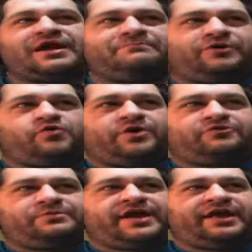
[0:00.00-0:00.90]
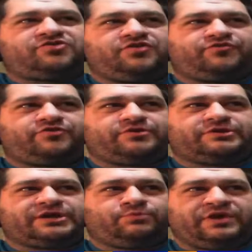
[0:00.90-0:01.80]
Brian Bowden wants me to ask you
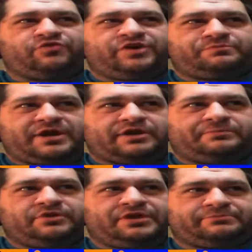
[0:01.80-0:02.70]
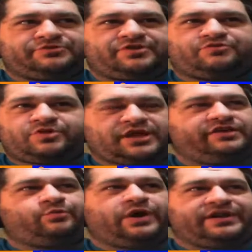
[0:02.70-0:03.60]
for Wednesday's Powerball number, since we're
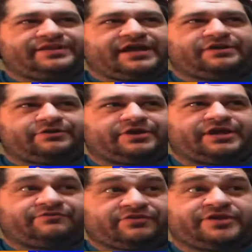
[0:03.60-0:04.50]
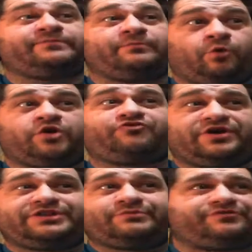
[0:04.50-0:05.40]
kind of winding down here and going to have a little bit more
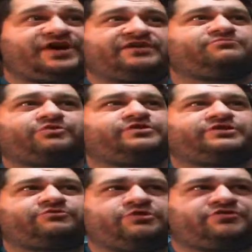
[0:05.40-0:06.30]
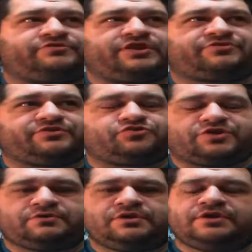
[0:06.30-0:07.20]
fun than we've had during the course of the rest of the
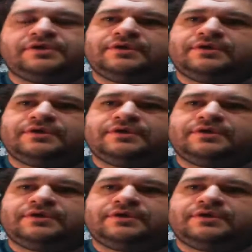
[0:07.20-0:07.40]
show.